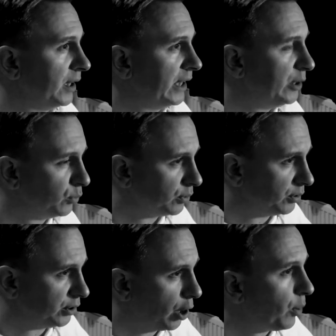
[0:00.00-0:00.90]
he will
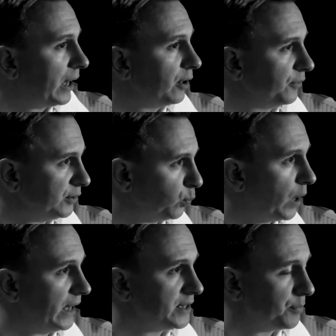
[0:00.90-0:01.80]
go out of his
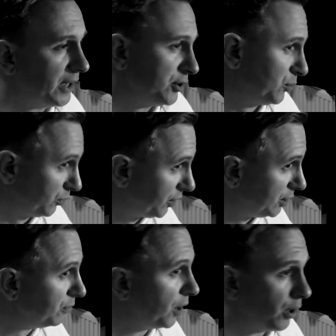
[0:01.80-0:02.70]
way to make sure that
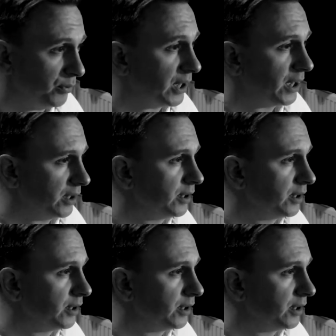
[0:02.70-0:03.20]
you know that.